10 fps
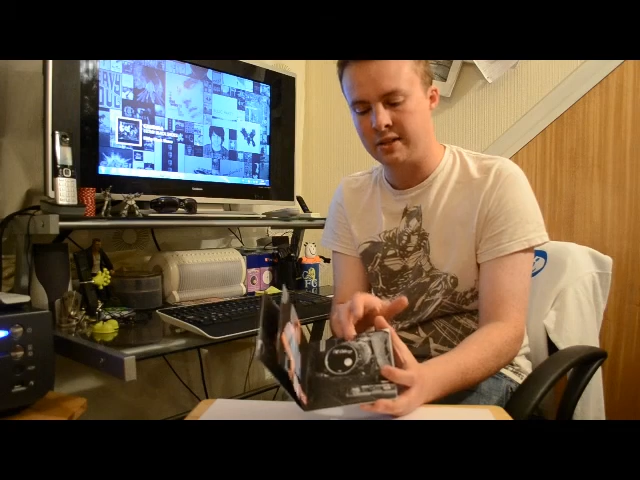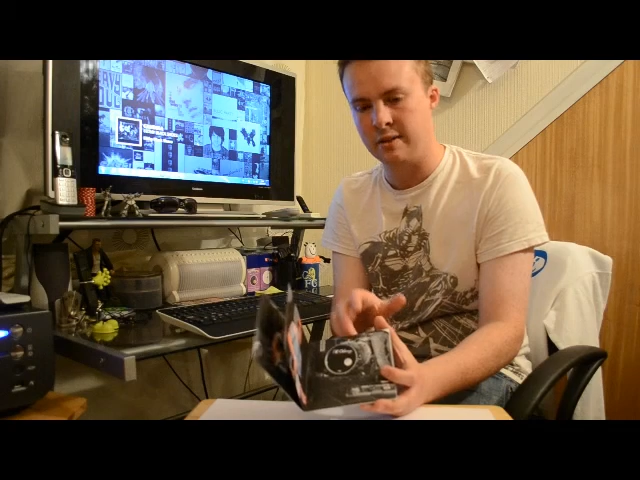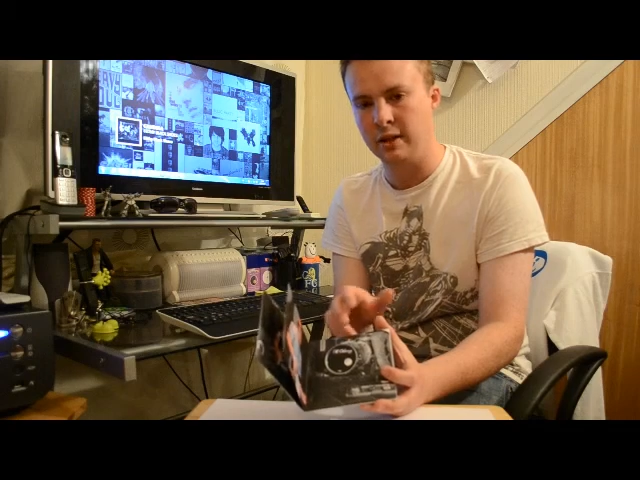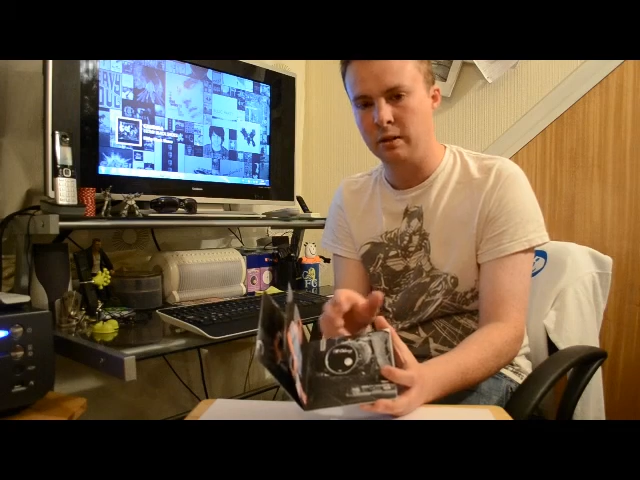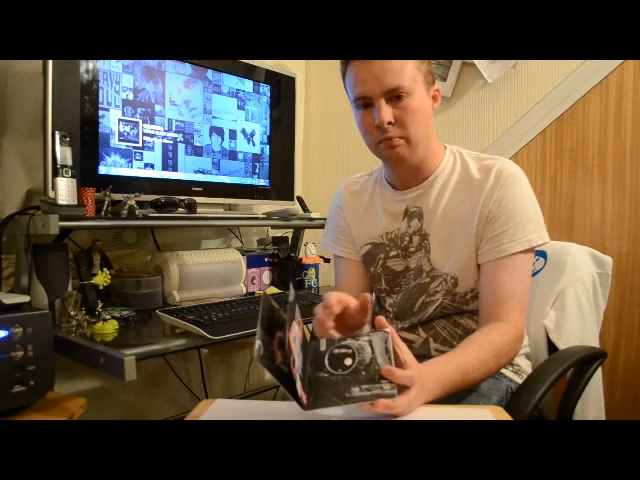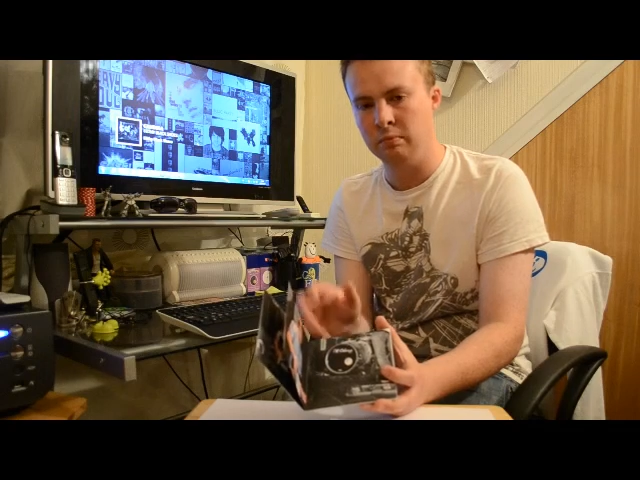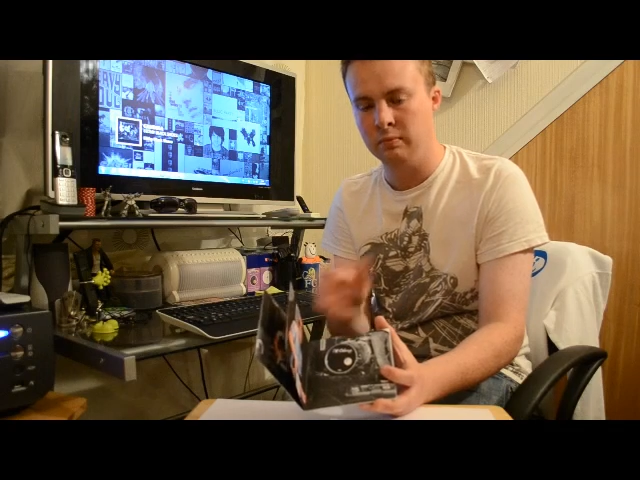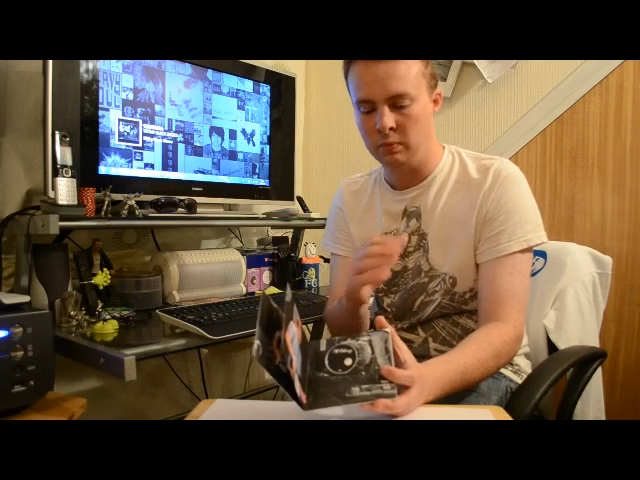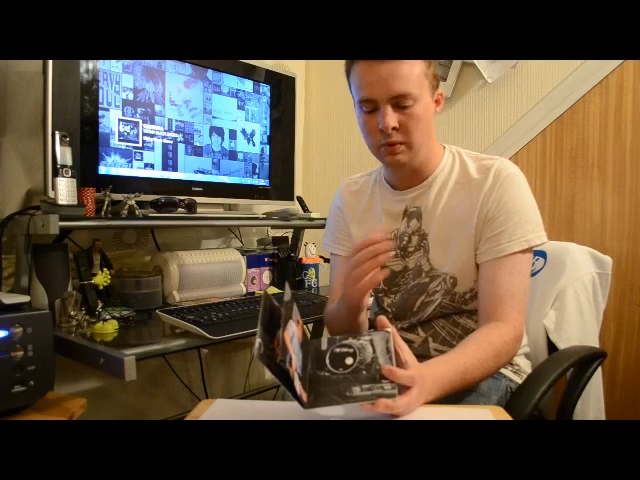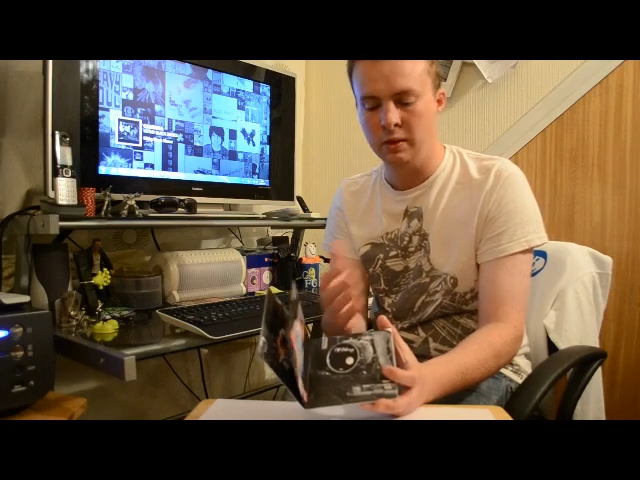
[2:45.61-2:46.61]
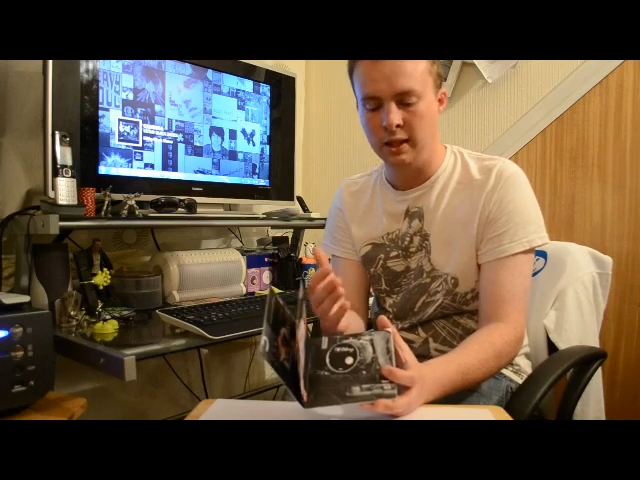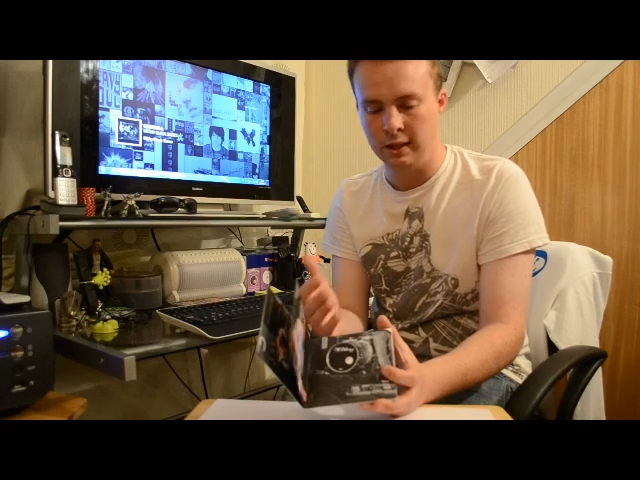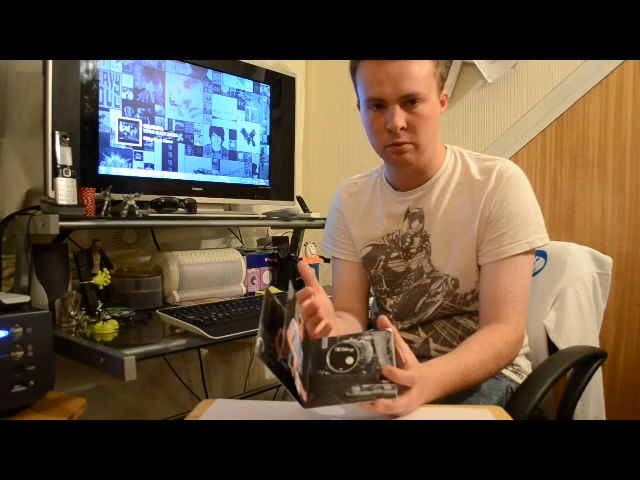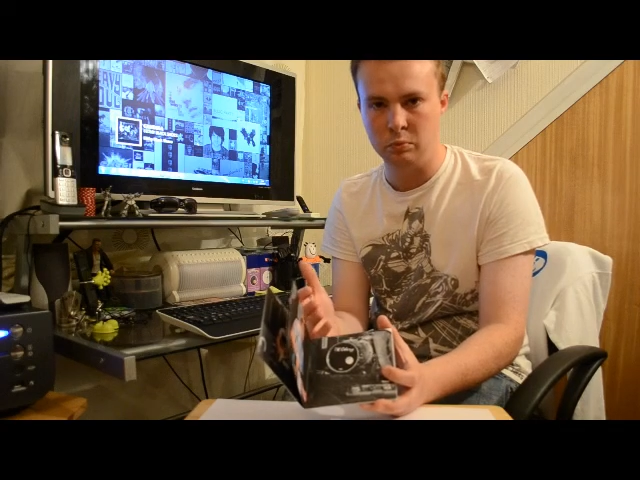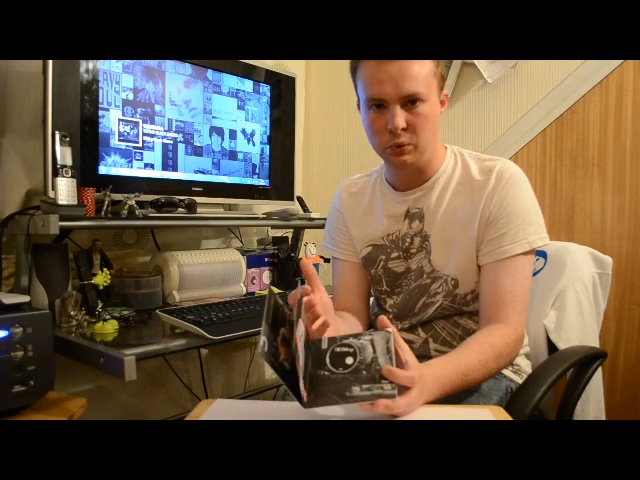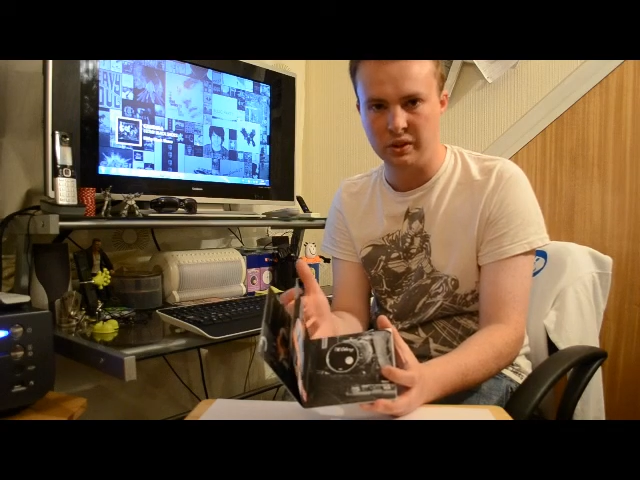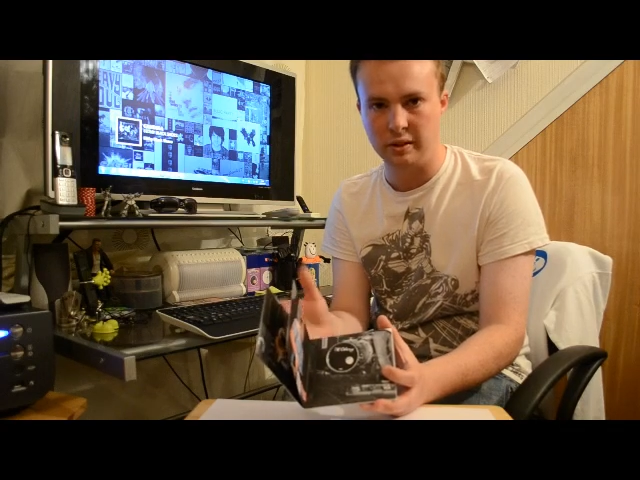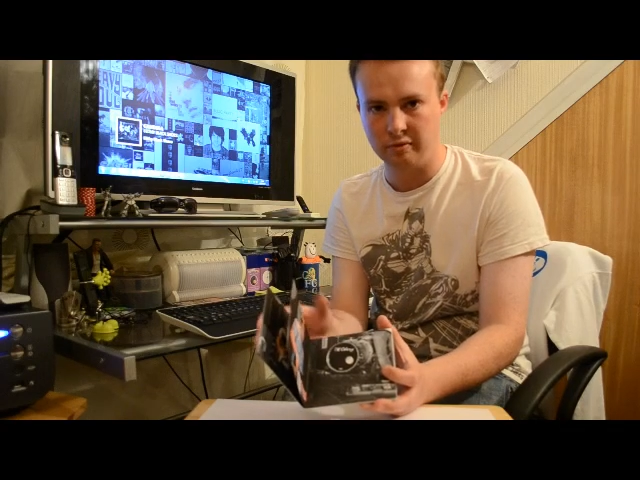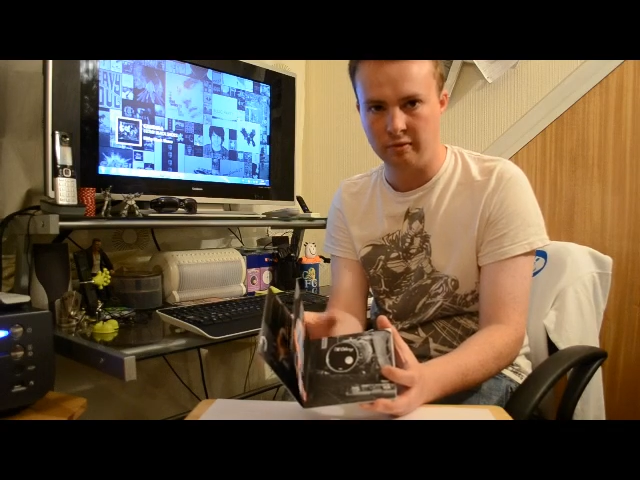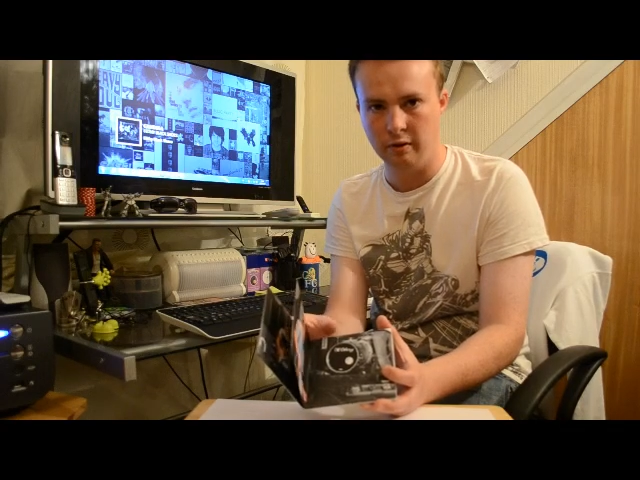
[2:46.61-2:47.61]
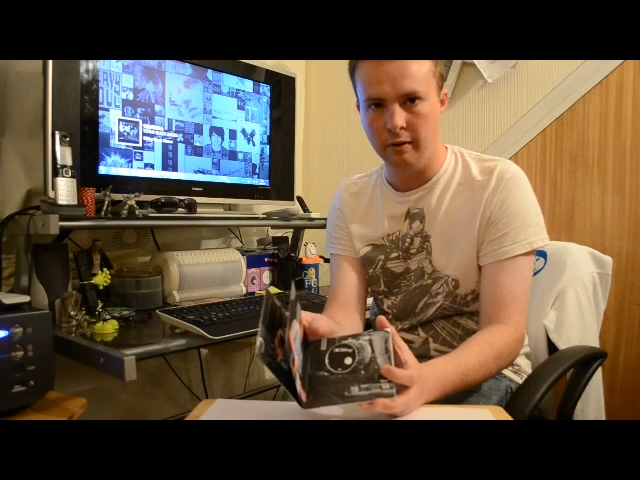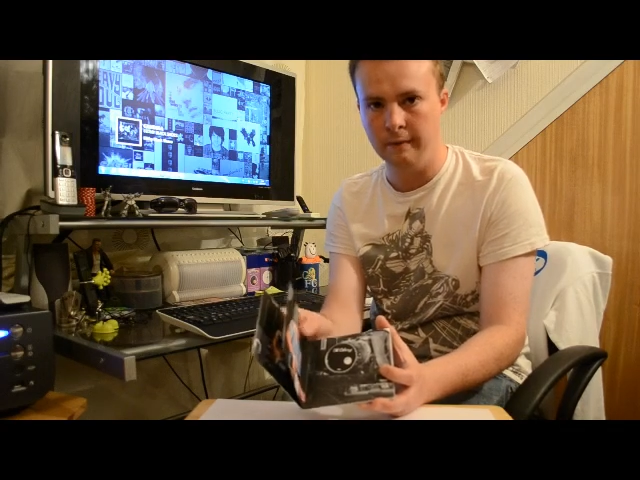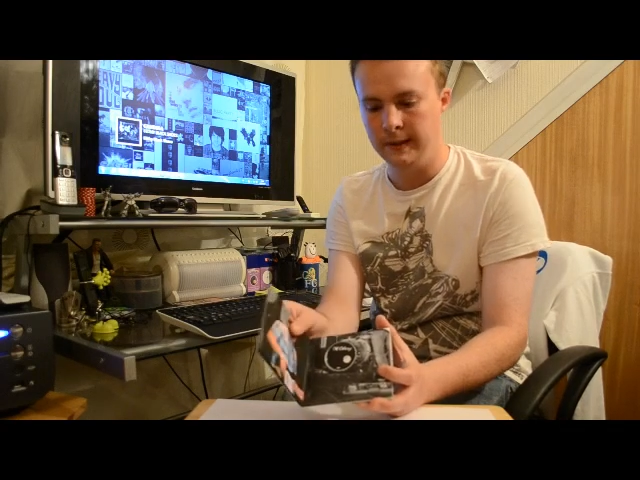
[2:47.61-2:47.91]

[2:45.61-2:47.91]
something a little more different.